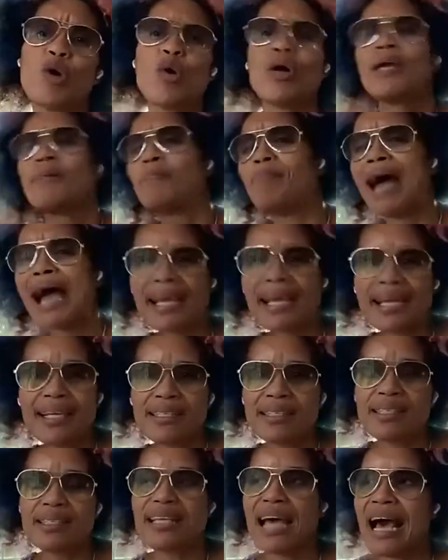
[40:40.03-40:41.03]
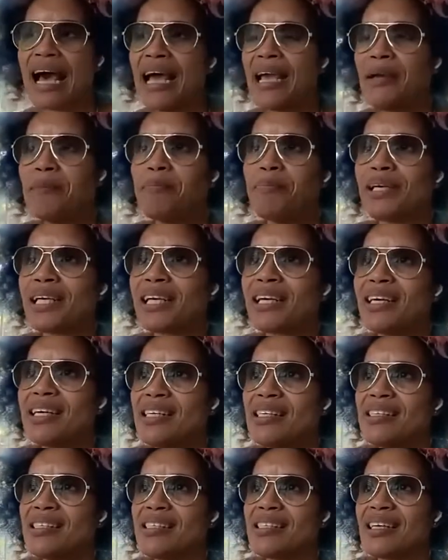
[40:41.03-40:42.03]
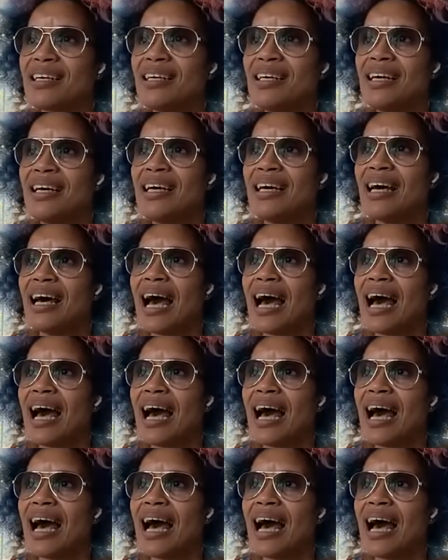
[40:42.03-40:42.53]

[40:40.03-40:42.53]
going back into time, because